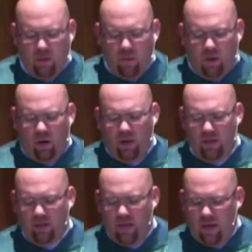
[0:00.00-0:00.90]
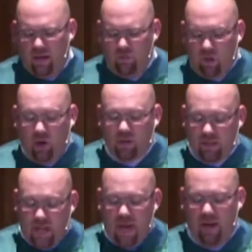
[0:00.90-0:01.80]
We heard
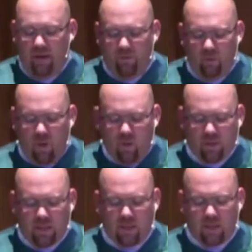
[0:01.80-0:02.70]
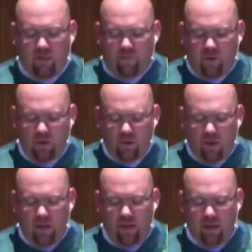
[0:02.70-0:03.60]
today from Moses in the first
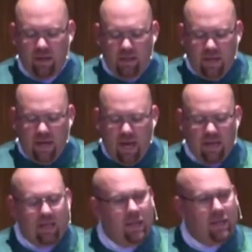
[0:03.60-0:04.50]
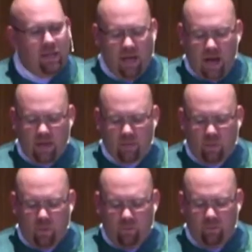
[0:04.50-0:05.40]
reading and again in the
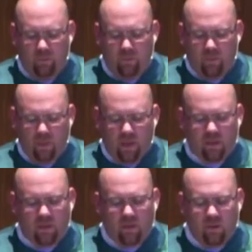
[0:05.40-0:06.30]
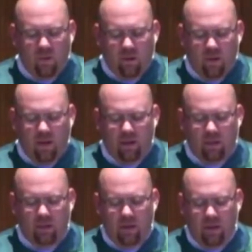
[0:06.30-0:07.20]
gospel. To do good
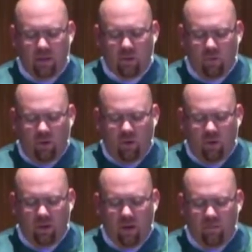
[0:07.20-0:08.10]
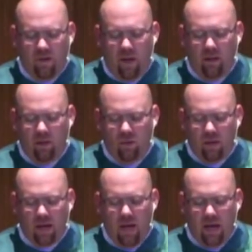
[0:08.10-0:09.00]
in this world and follow
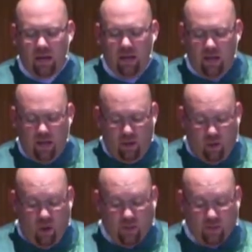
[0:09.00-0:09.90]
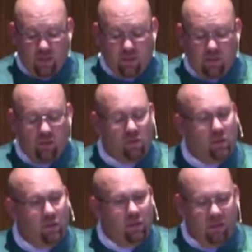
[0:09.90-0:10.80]
what God calls us to
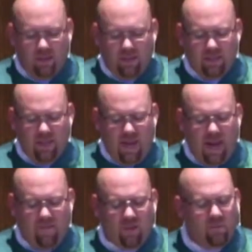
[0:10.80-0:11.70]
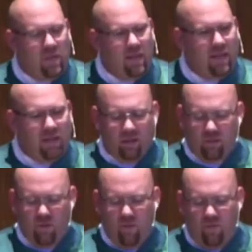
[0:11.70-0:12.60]
do doesn't have to be
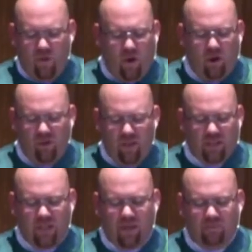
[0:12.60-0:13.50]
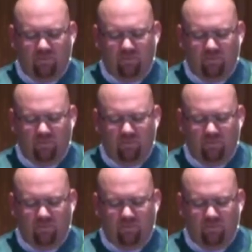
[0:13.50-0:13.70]
so far-reaching.